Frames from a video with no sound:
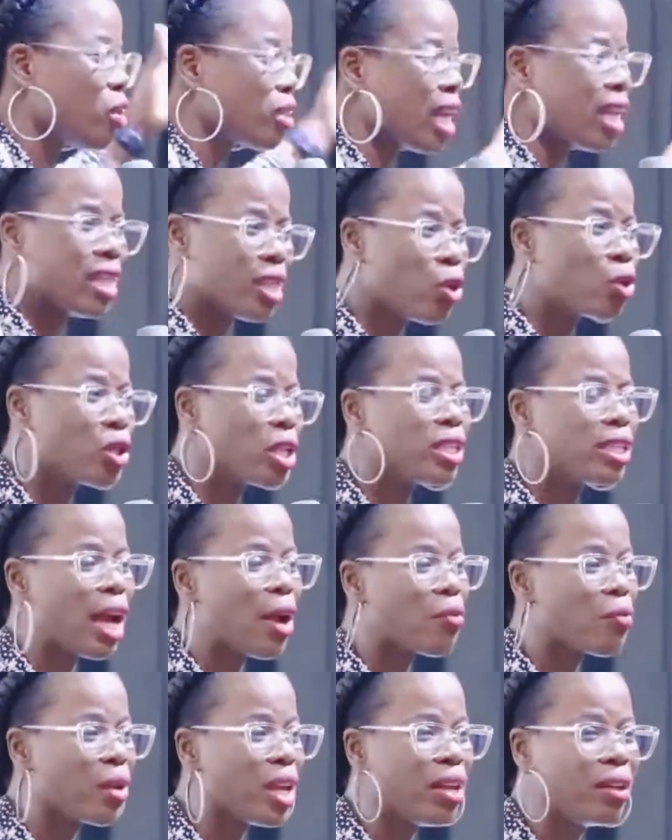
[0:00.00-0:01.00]
us, and those things
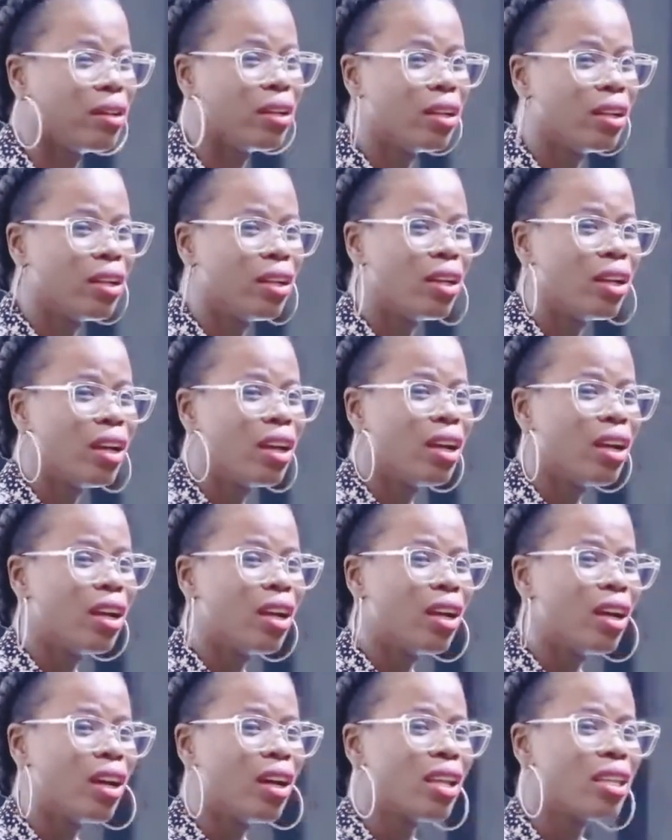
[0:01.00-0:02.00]
are real,
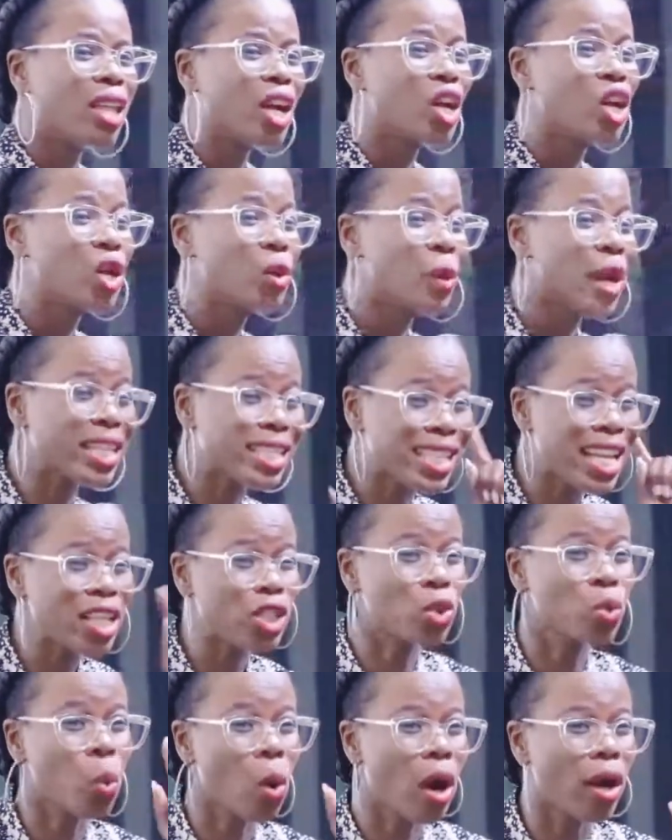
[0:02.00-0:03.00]
the
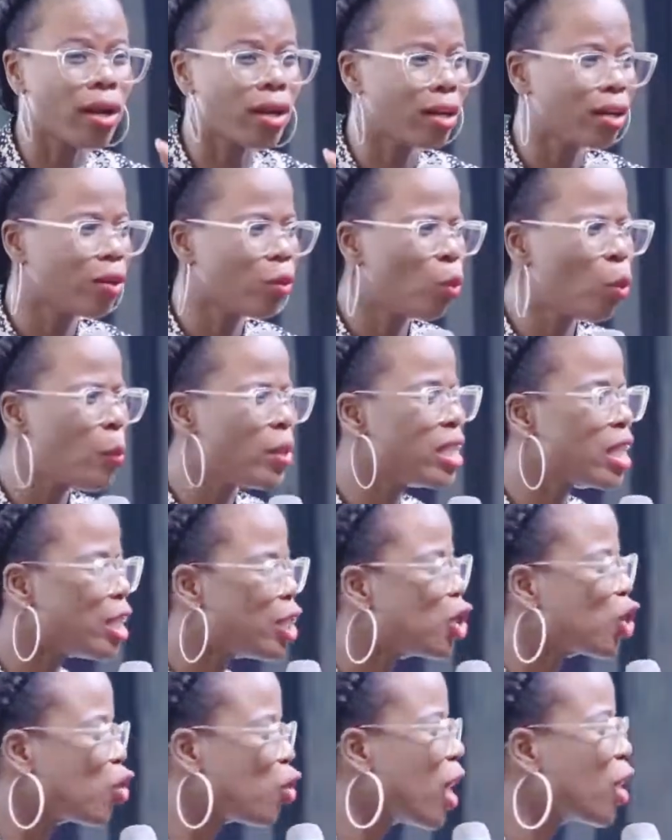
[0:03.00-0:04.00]
greatest one will be the
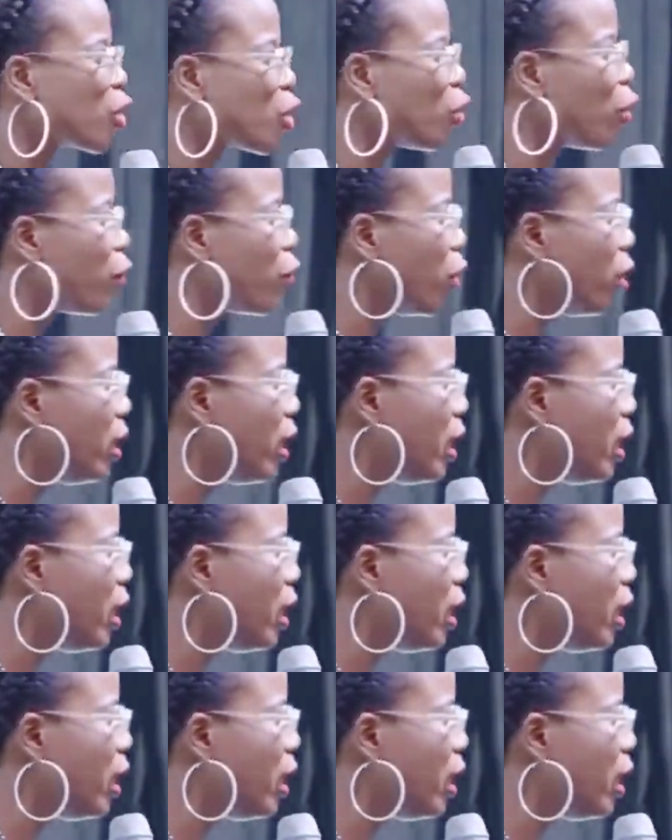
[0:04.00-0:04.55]
distraction of your